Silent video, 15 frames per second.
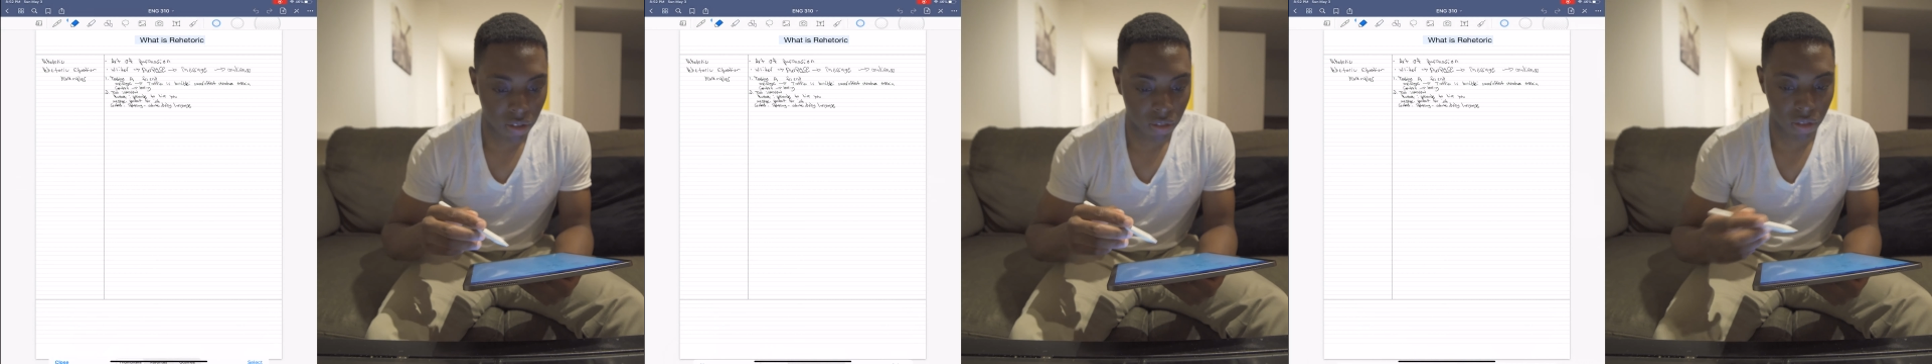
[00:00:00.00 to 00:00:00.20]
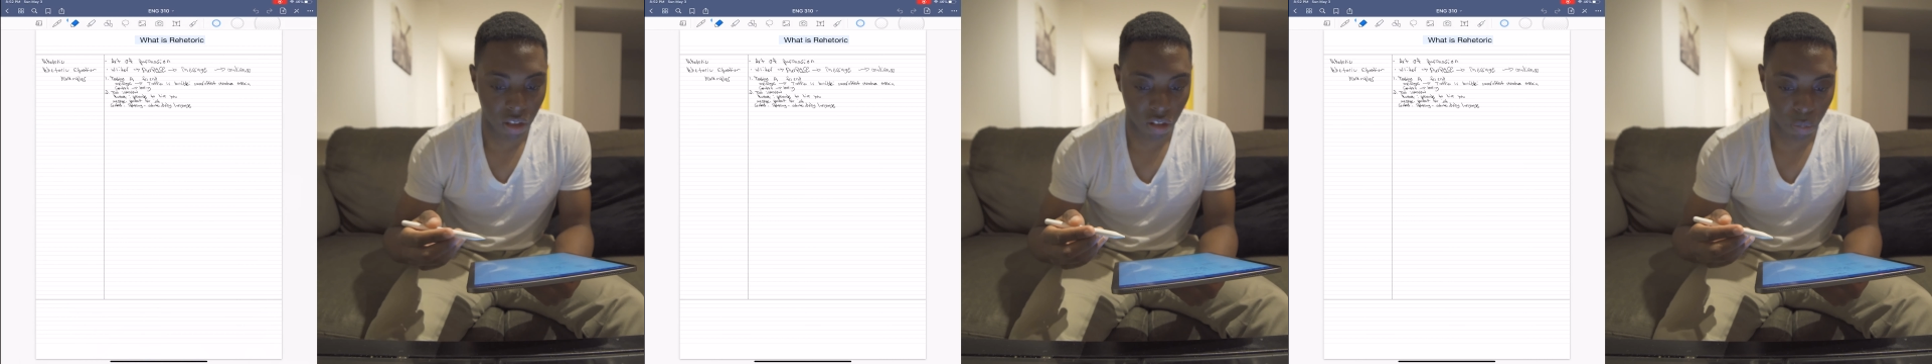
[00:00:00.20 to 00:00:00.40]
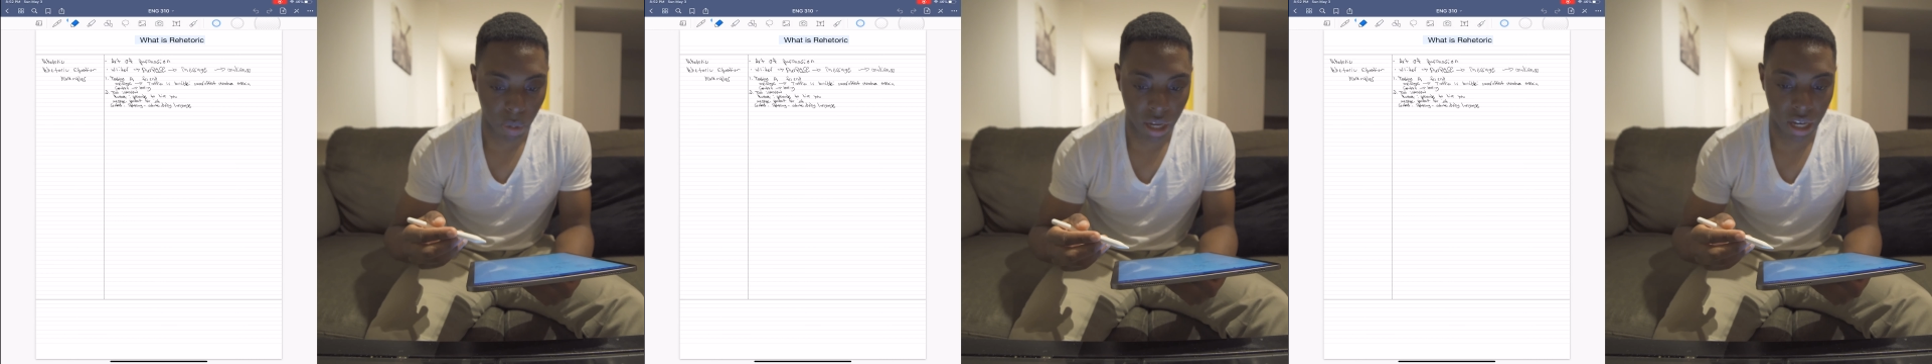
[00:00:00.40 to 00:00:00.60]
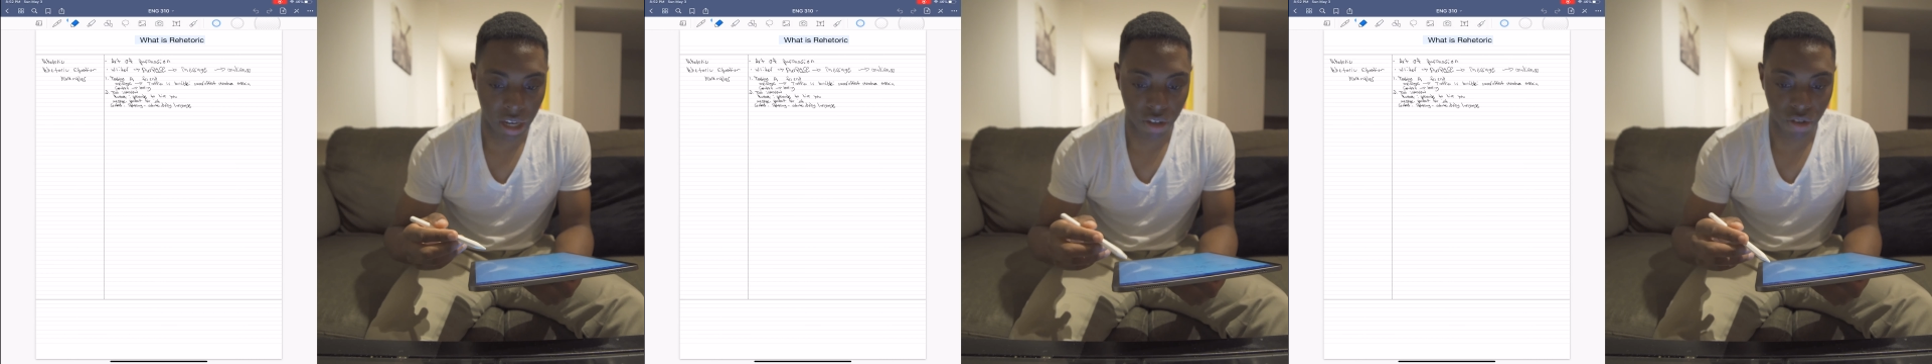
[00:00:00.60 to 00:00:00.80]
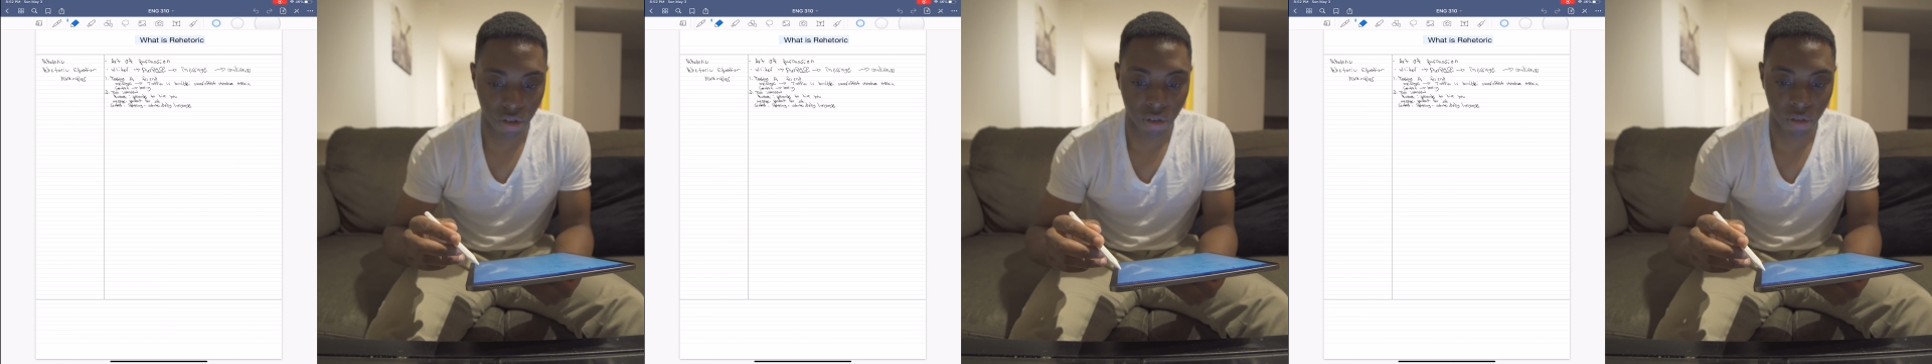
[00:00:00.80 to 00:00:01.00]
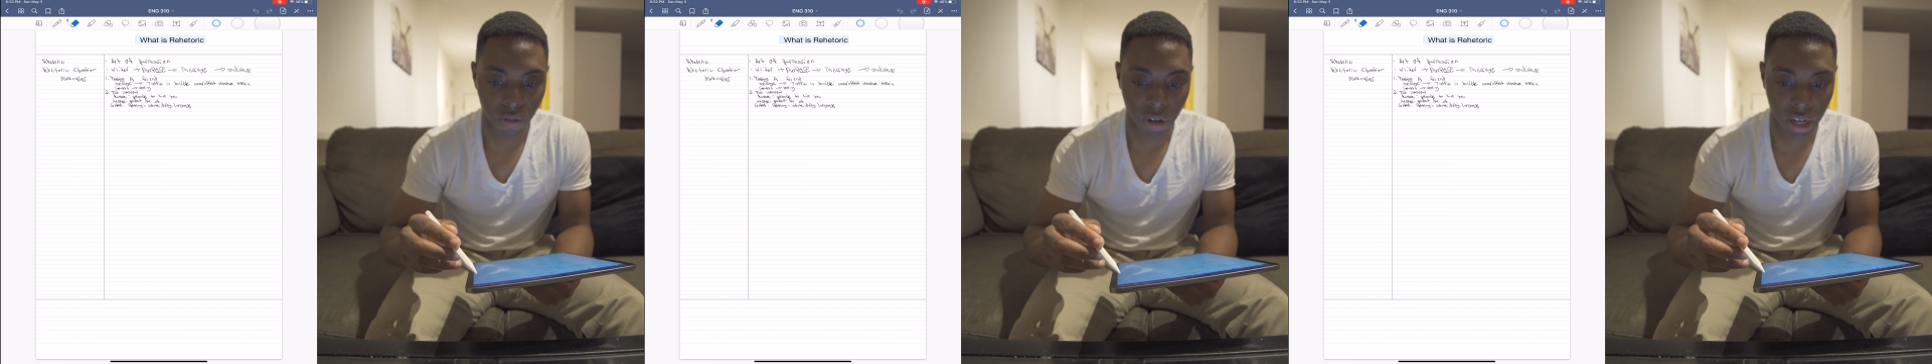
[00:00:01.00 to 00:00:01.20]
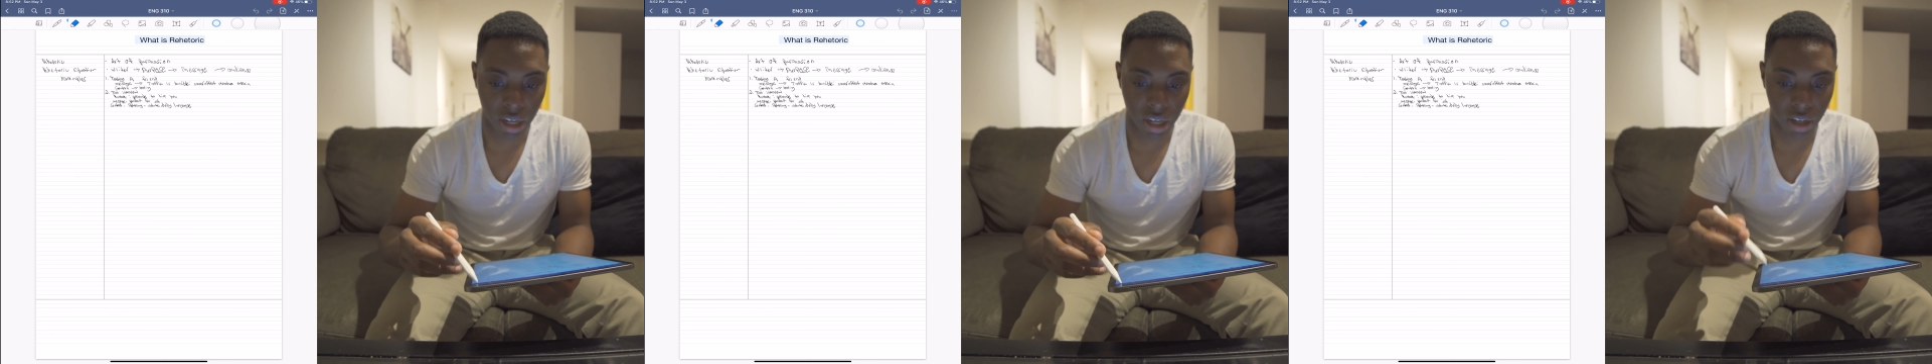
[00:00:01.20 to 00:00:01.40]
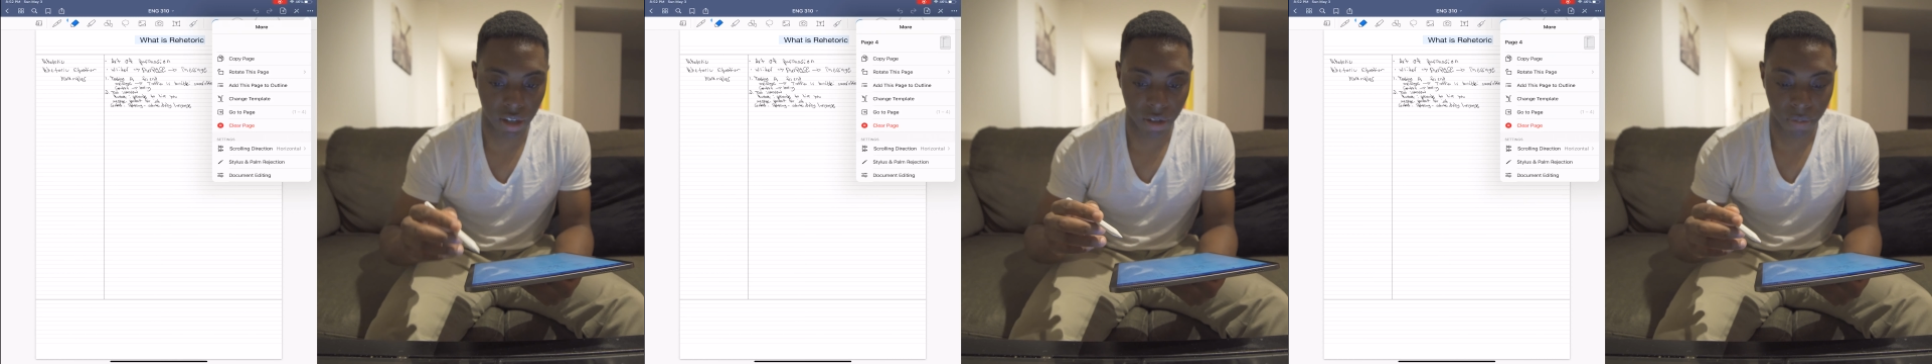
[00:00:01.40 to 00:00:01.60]
this page
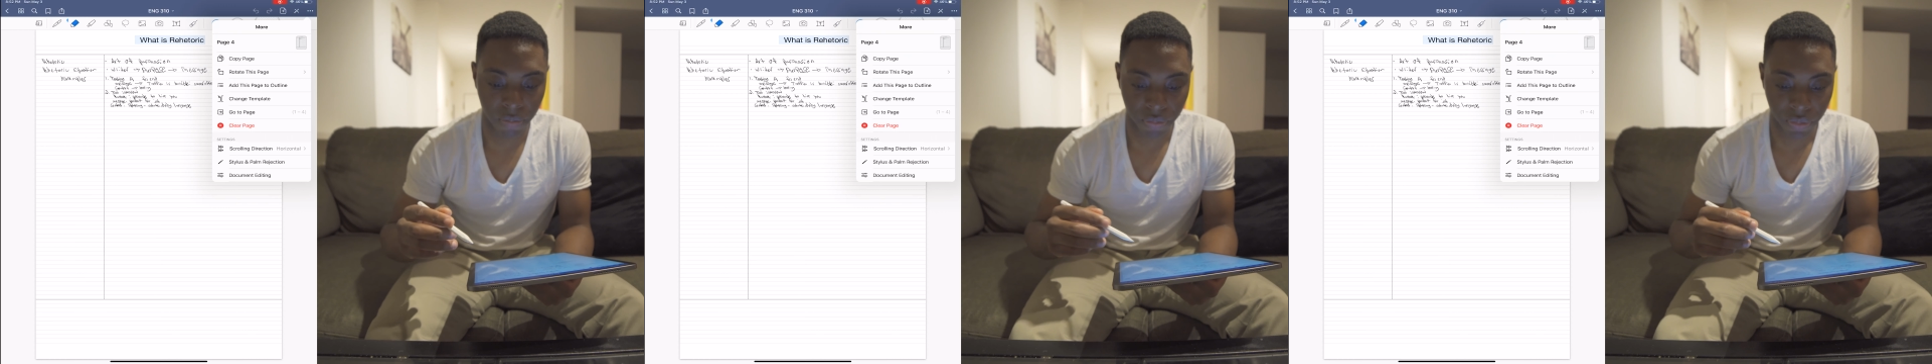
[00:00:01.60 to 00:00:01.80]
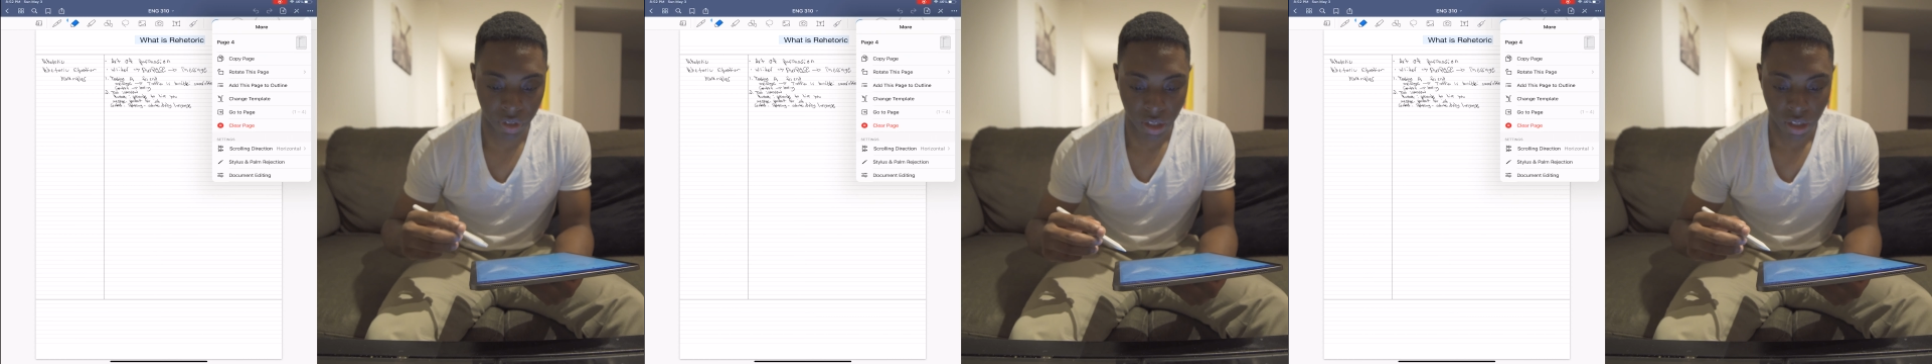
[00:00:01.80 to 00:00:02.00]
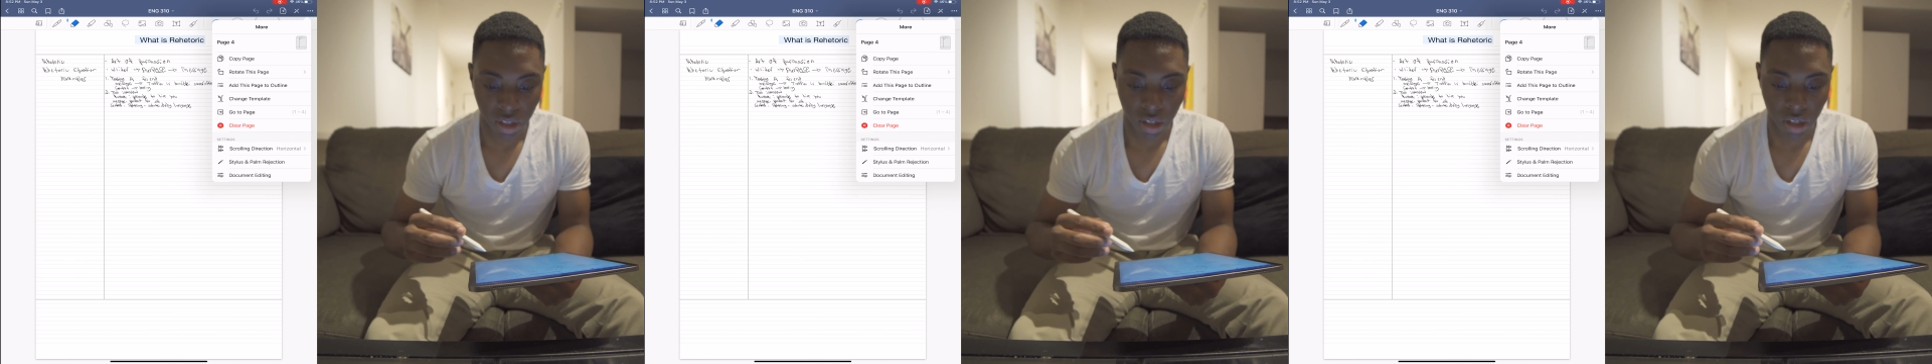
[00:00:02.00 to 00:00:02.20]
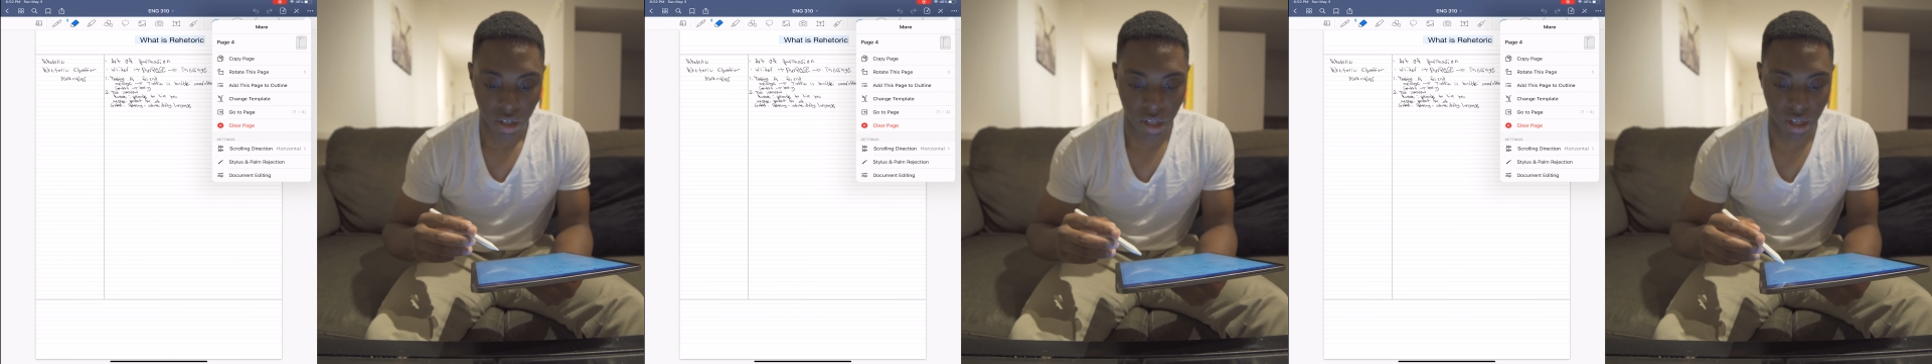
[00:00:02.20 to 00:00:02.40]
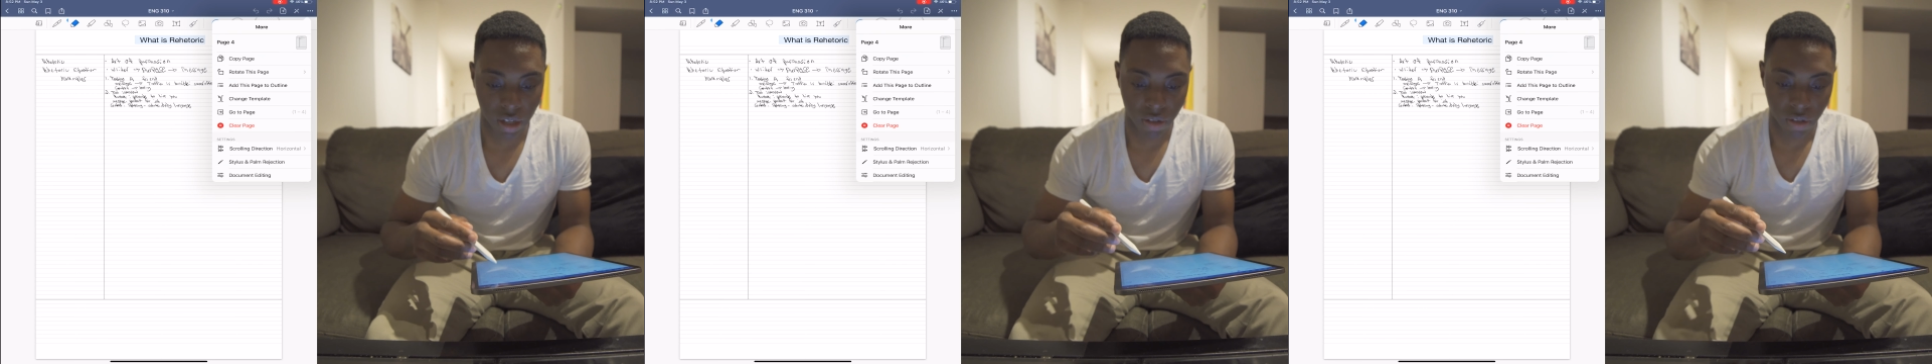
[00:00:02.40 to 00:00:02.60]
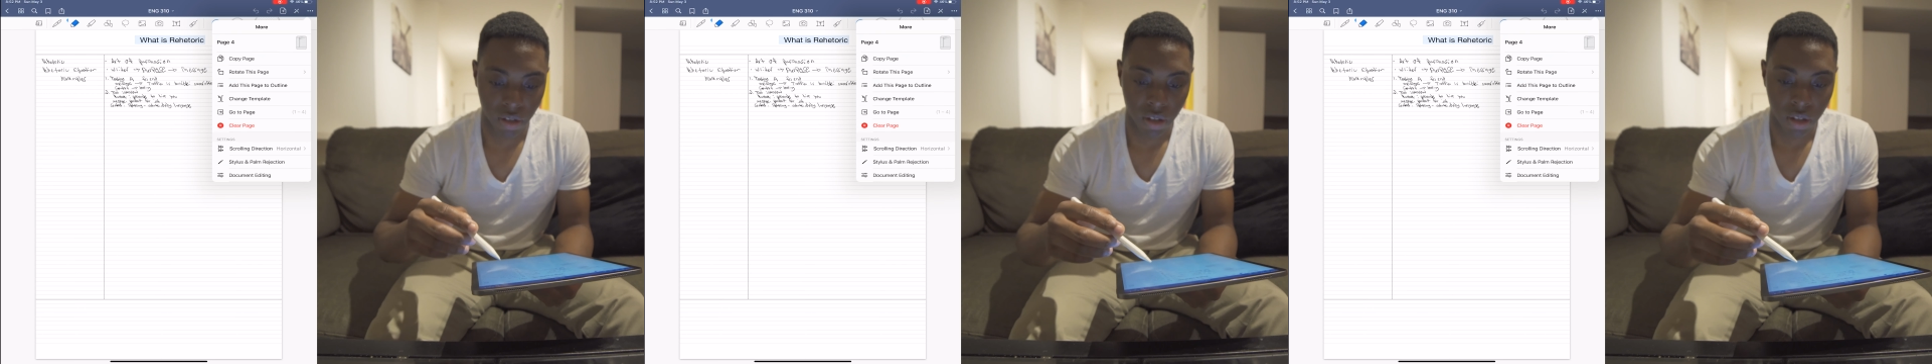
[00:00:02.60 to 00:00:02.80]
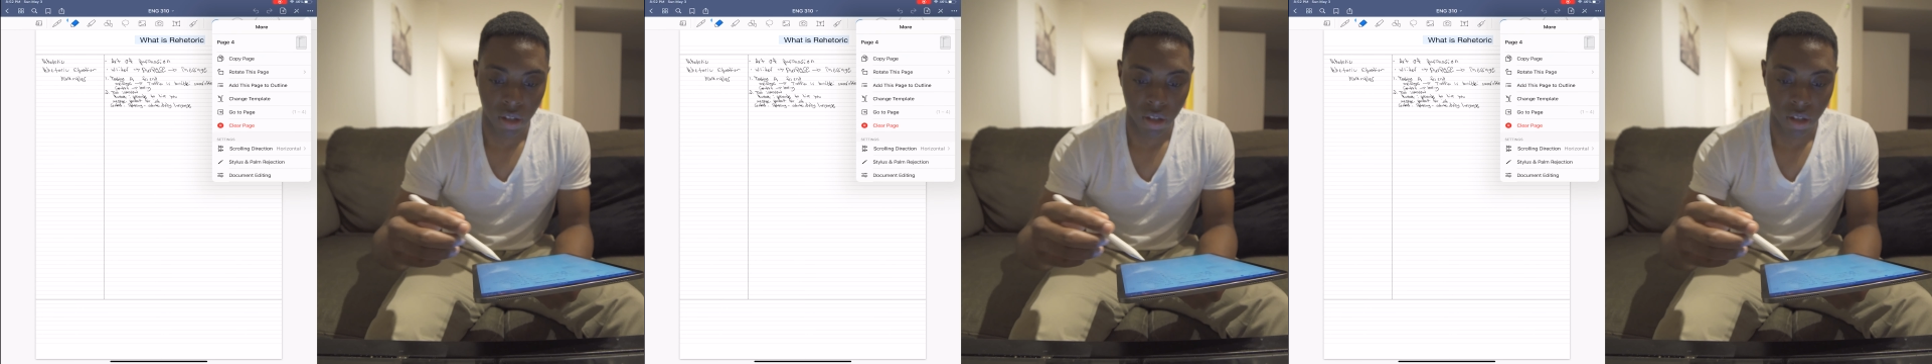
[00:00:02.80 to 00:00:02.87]
right here. Now,